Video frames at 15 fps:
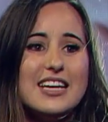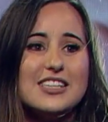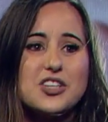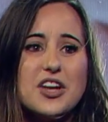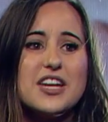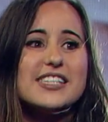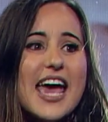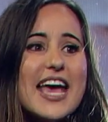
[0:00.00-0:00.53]
It's
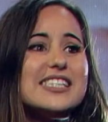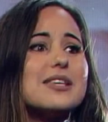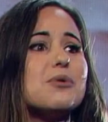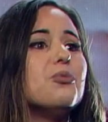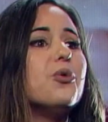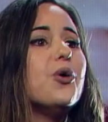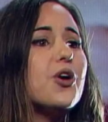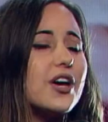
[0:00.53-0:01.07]
going to take
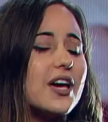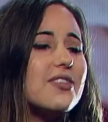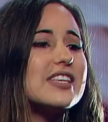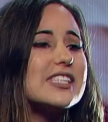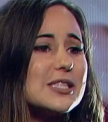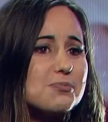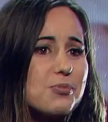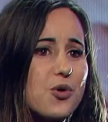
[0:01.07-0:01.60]
some work in
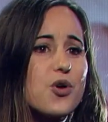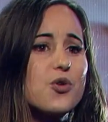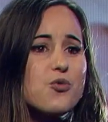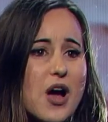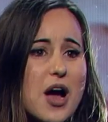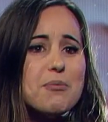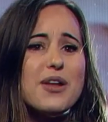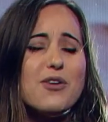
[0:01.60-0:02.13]
the spirit
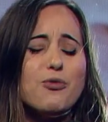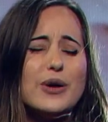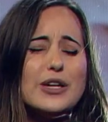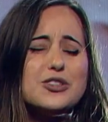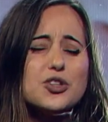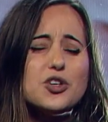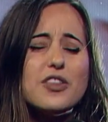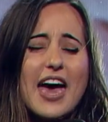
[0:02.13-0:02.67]
realm, but if we
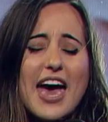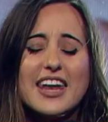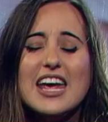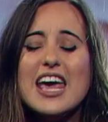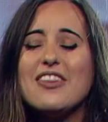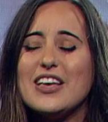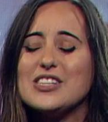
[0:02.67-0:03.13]
do that,